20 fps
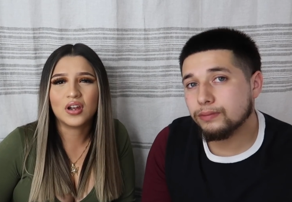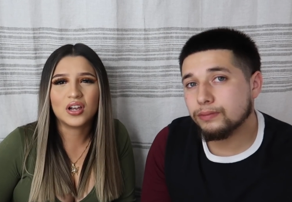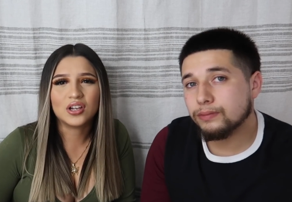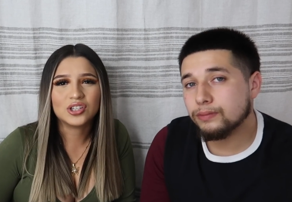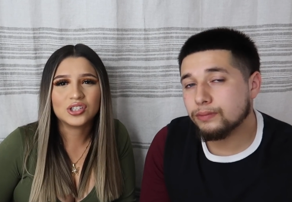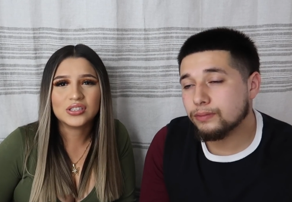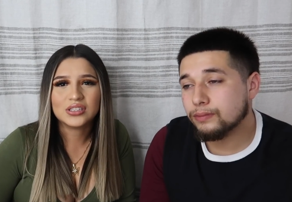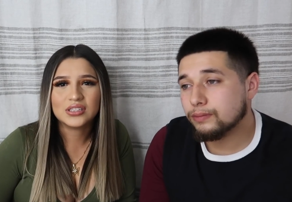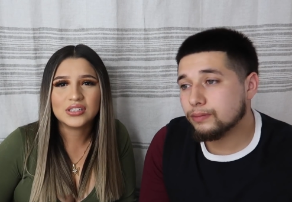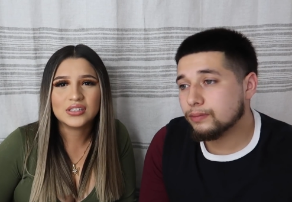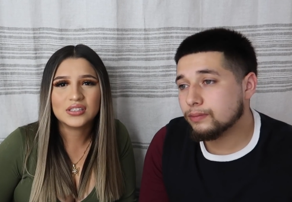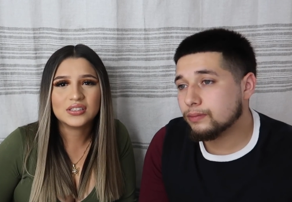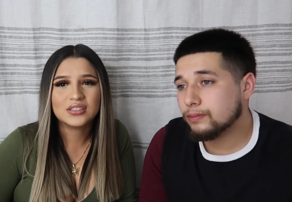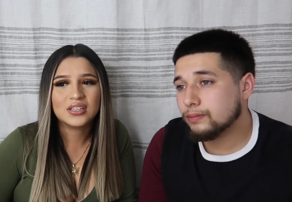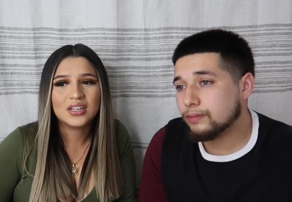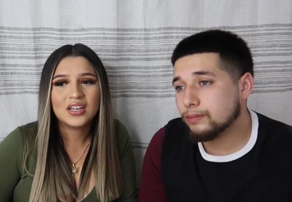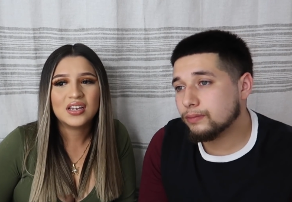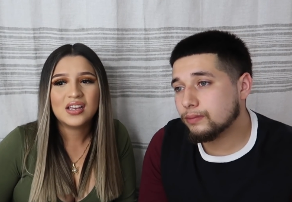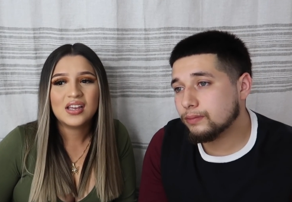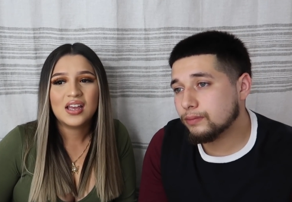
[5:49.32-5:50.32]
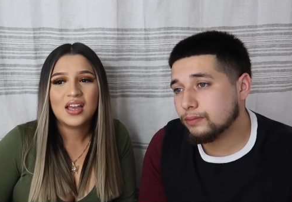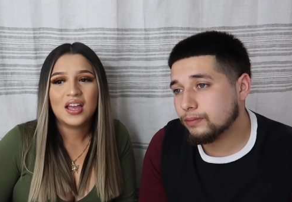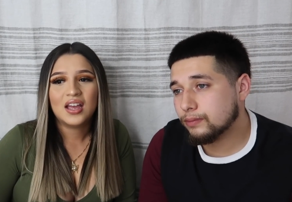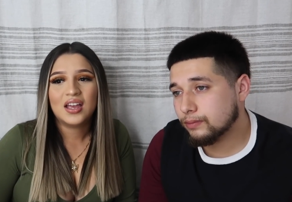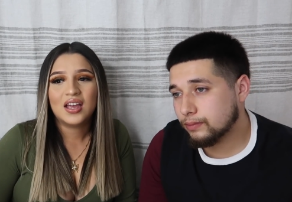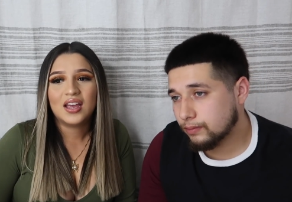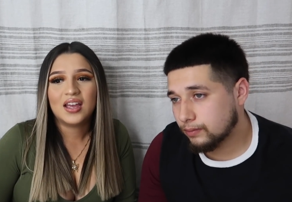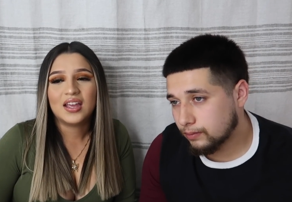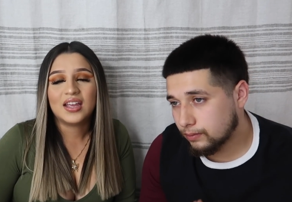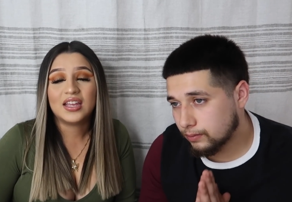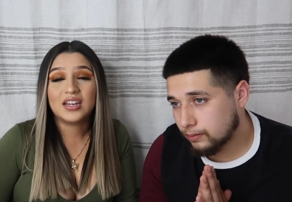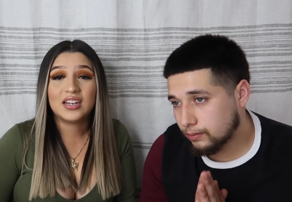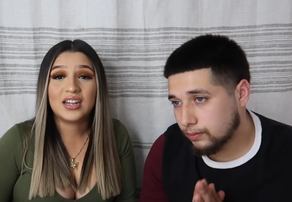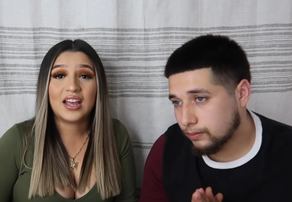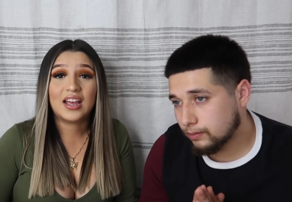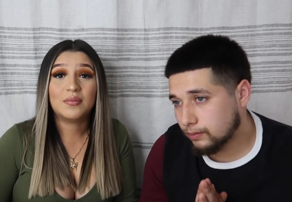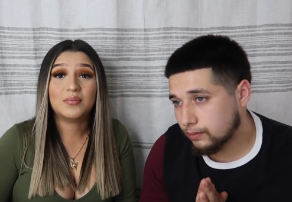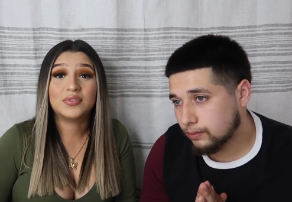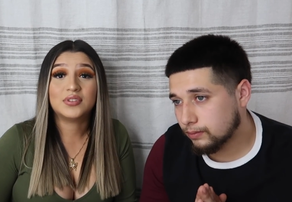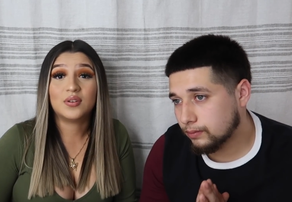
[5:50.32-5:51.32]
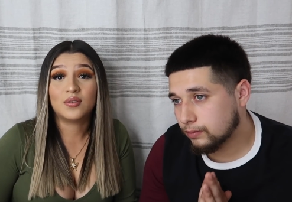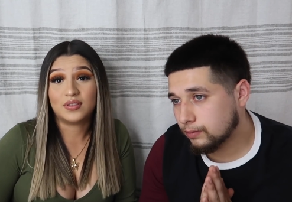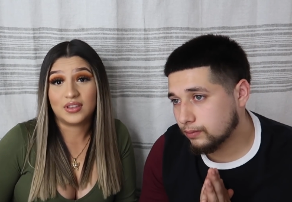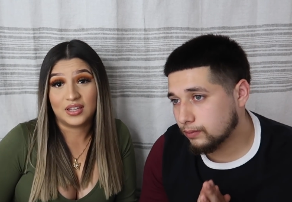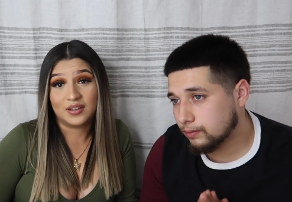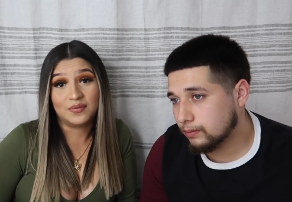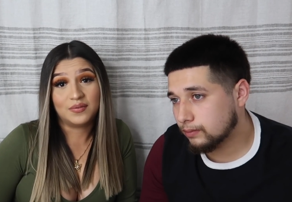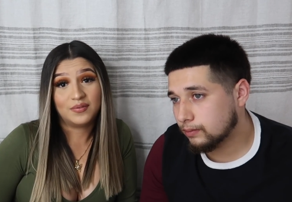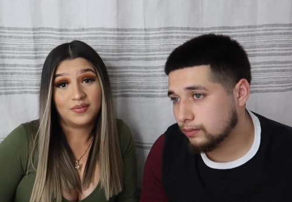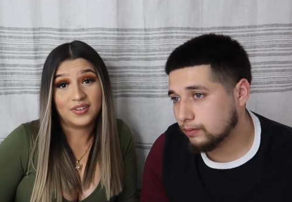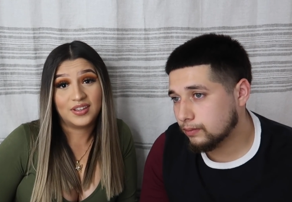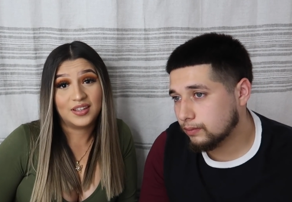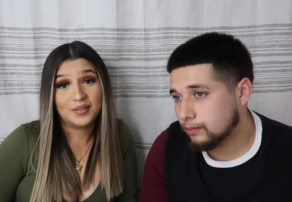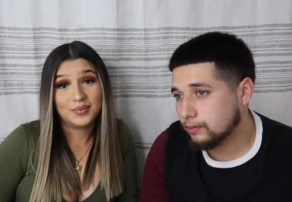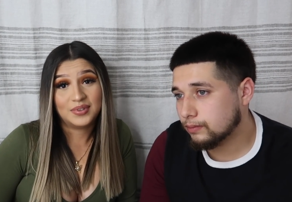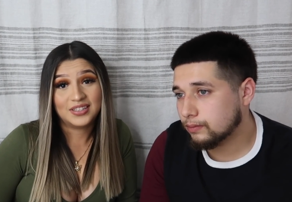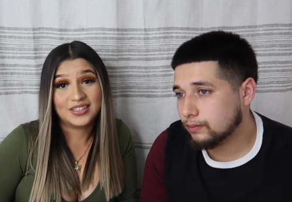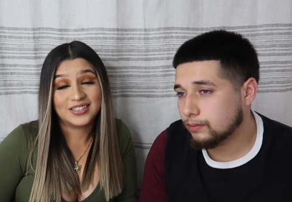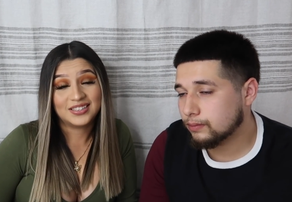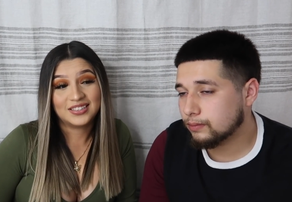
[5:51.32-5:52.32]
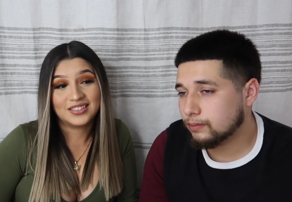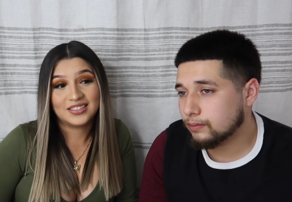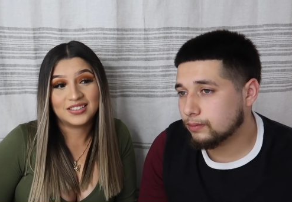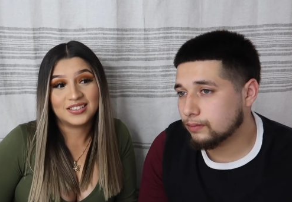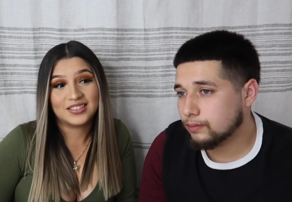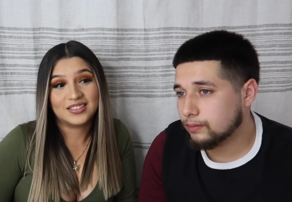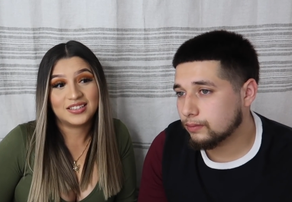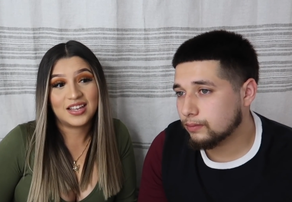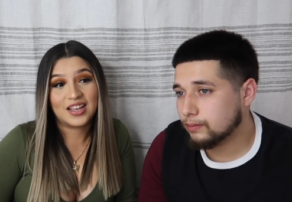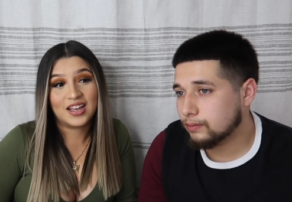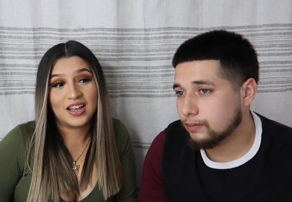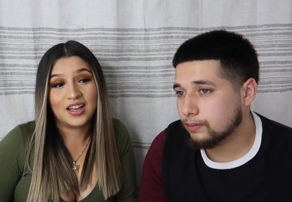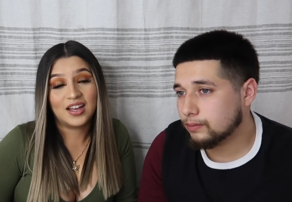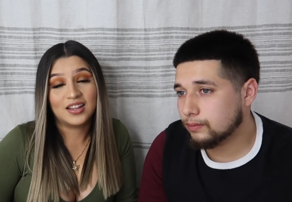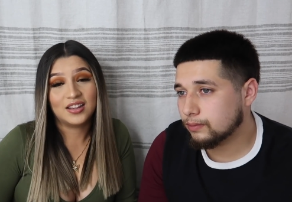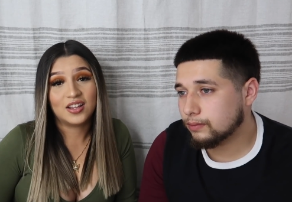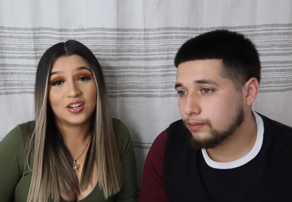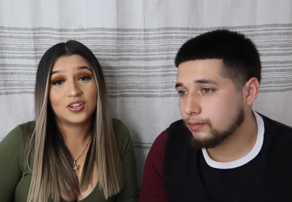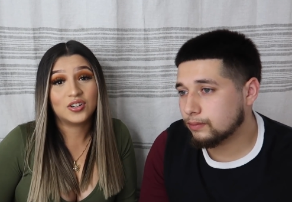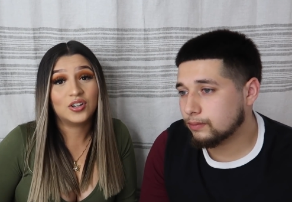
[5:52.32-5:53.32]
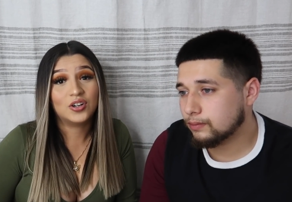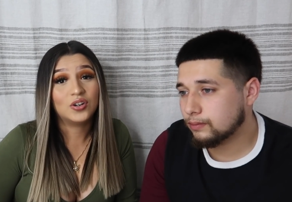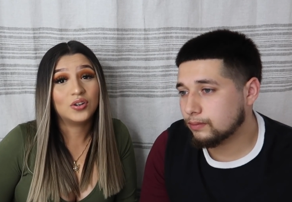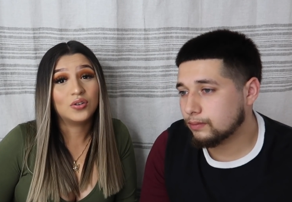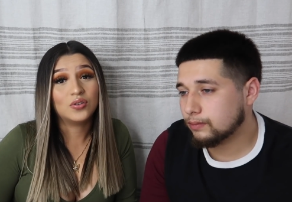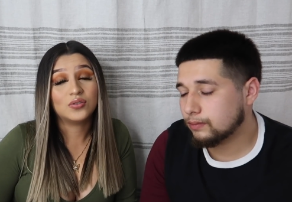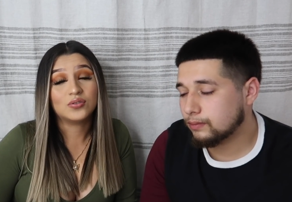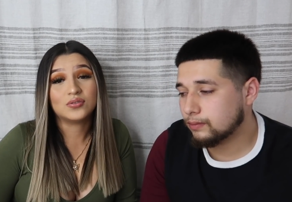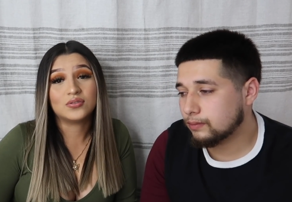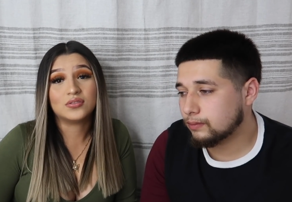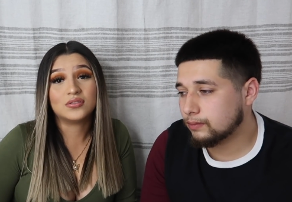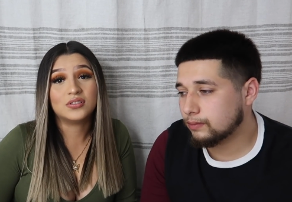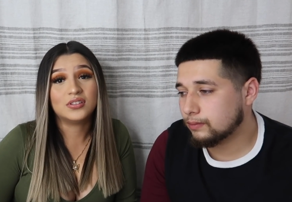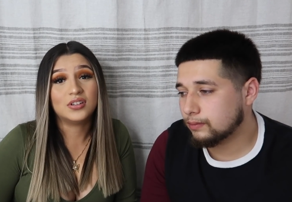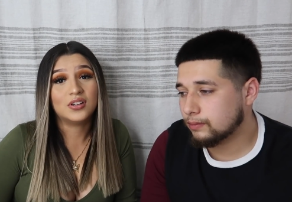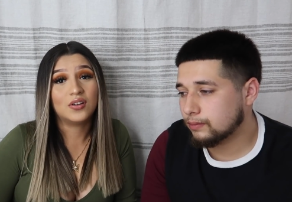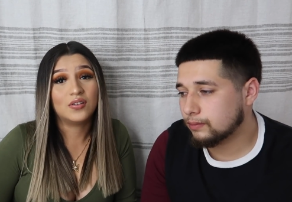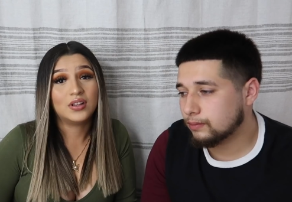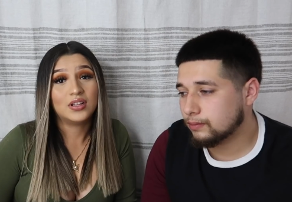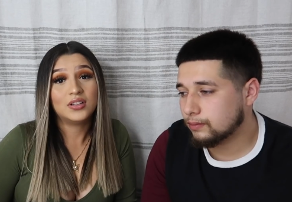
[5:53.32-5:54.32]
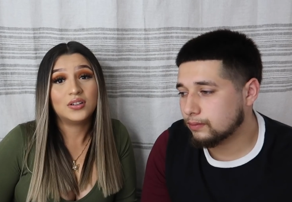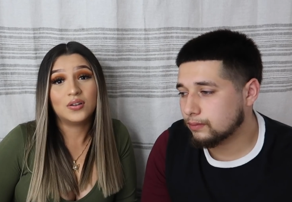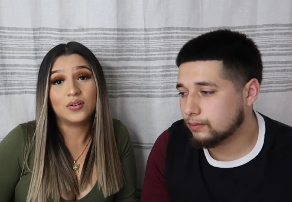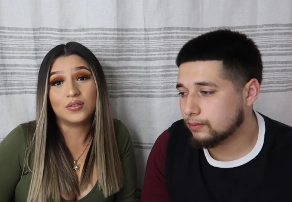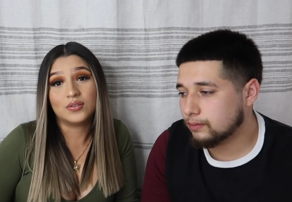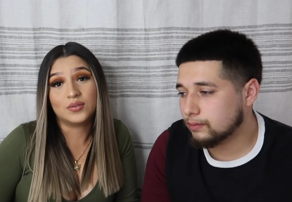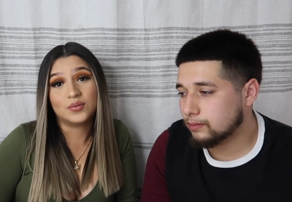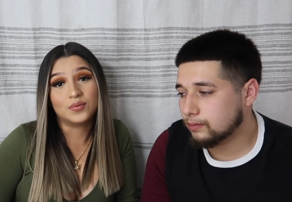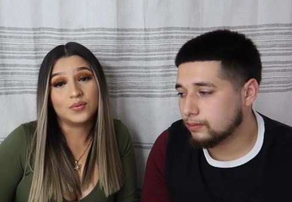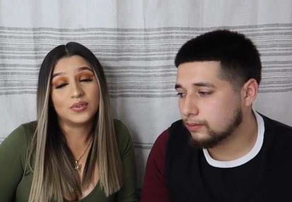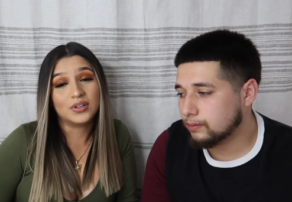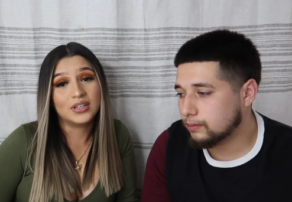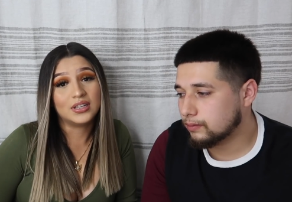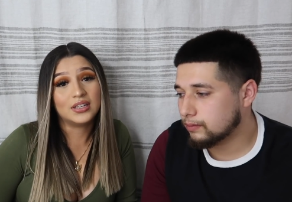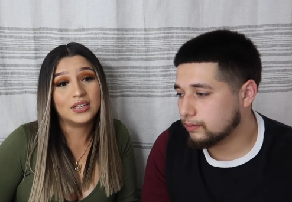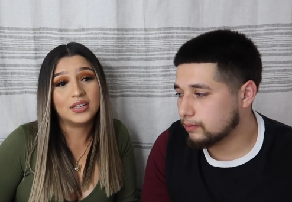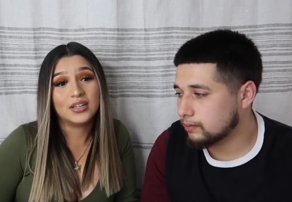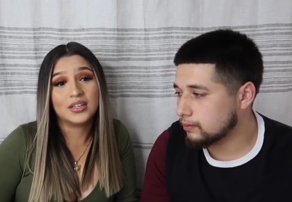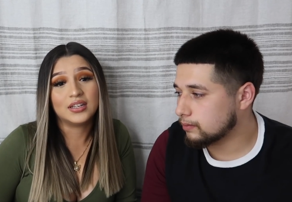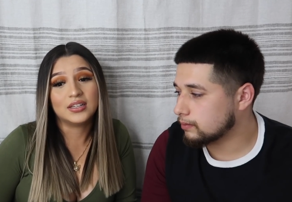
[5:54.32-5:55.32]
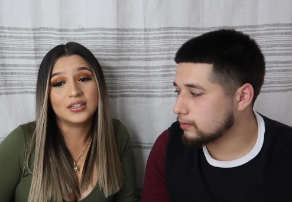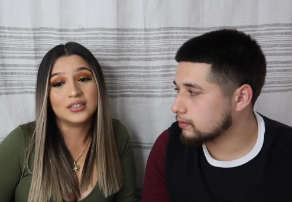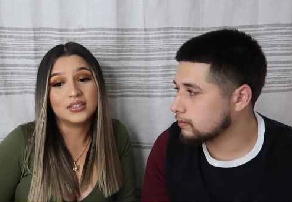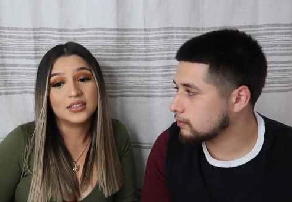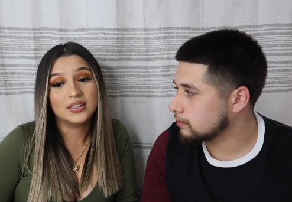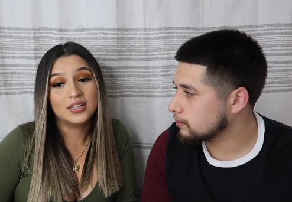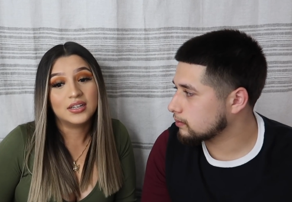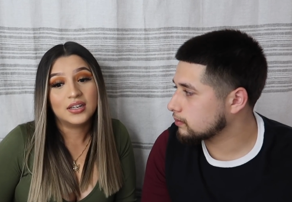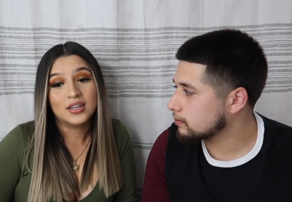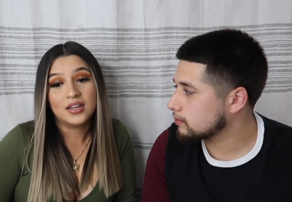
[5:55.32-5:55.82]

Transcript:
Speaker 1: nauseous, and I'm so thankful for that because a lot of girls, you know, they go through it and